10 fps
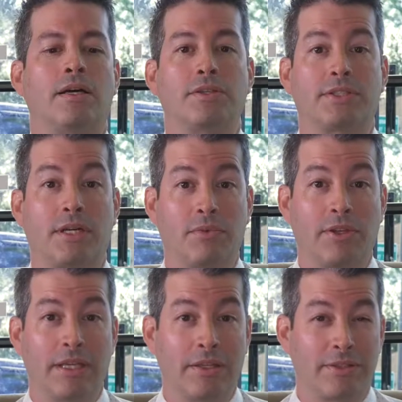are several
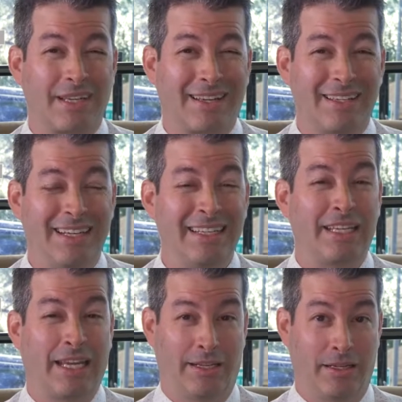things that can
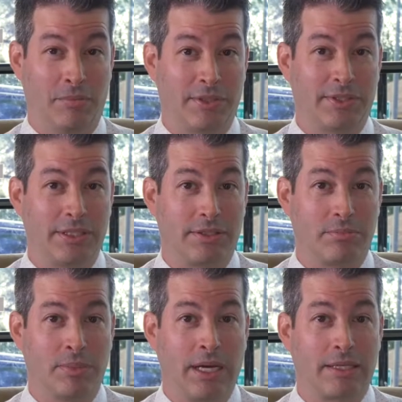indicate gum disease,
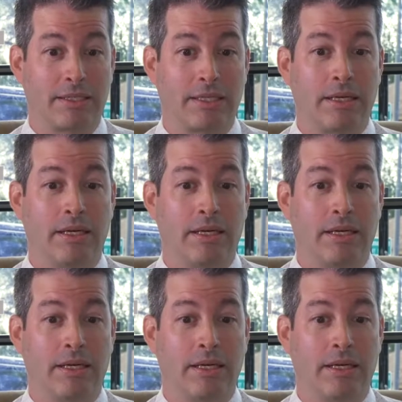but